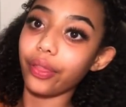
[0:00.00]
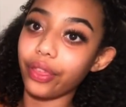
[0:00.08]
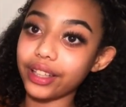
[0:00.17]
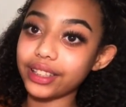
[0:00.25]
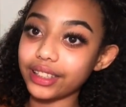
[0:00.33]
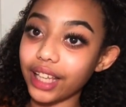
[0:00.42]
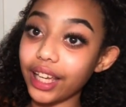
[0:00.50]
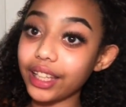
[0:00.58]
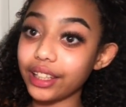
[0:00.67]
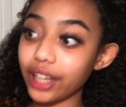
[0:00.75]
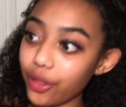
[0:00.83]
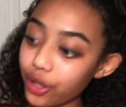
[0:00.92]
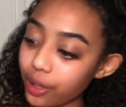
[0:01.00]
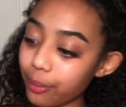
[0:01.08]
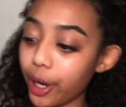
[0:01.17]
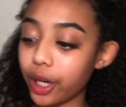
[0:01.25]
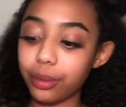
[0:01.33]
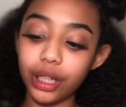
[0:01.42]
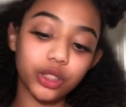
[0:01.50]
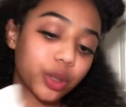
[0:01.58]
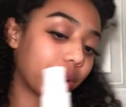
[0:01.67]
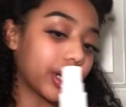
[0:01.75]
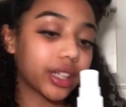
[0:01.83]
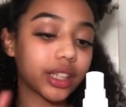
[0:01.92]
This is another Mario Badescu
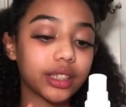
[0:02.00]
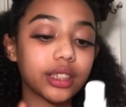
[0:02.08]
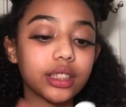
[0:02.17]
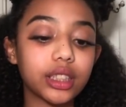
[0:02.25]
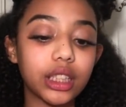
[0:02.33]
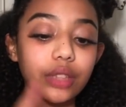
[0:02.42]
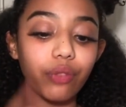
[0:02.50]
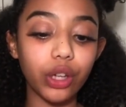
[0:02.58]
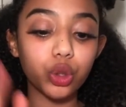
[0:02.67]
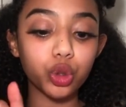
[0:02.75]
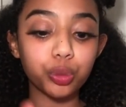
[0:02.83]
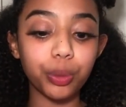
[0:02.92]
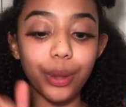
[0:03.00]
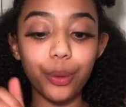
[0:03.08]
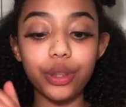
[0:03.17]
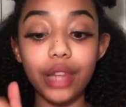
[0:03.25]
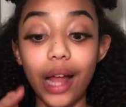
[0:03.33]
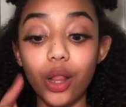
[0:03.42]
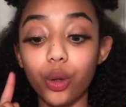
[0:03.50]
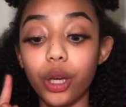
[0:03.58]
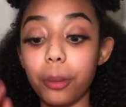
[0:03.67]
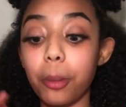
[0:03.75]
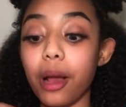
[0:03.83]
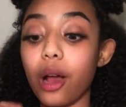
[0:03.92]
product. This is the facial spray with aloe,
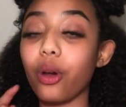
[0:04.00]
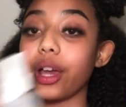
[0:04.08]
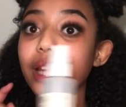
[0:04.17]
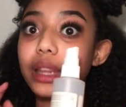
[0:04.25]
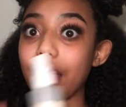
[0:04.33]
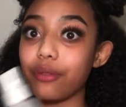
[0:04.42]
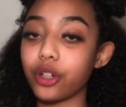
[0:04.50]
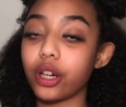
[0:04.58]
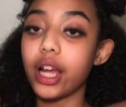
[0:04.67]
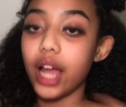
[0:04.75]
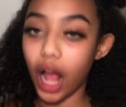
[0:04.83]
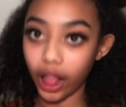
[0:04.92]
chamomile, and lavender.